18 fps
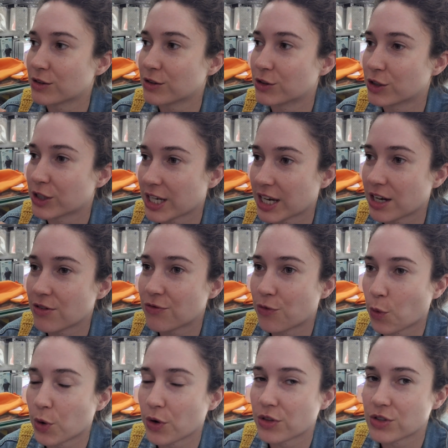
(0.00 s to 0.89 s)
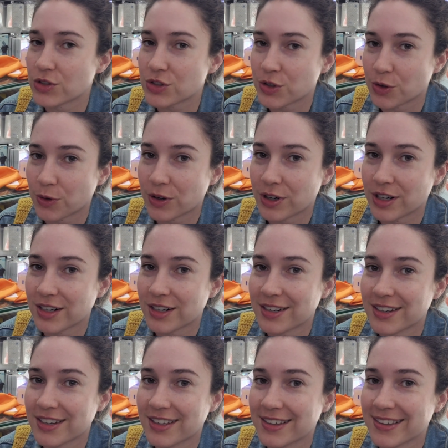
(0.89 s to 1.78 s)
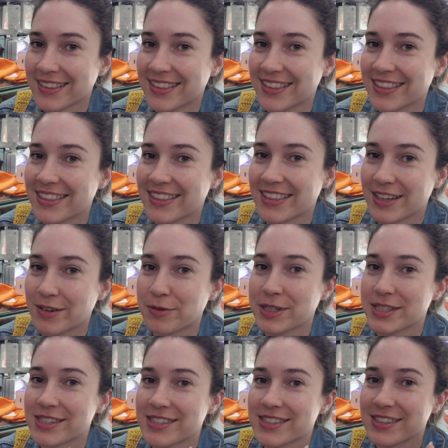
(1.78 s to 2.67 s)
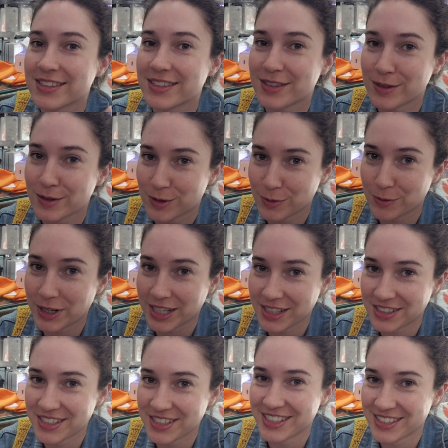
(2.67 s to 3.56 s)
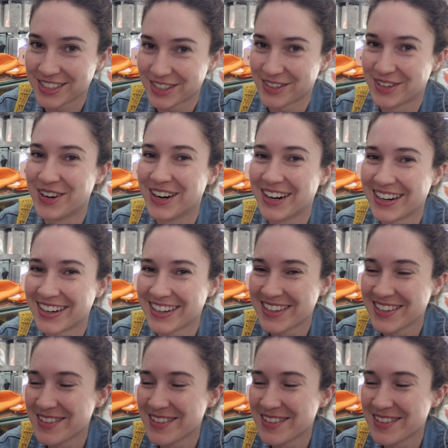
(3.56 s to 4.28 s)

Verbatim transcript: looking for the store that was the ring cleaning store.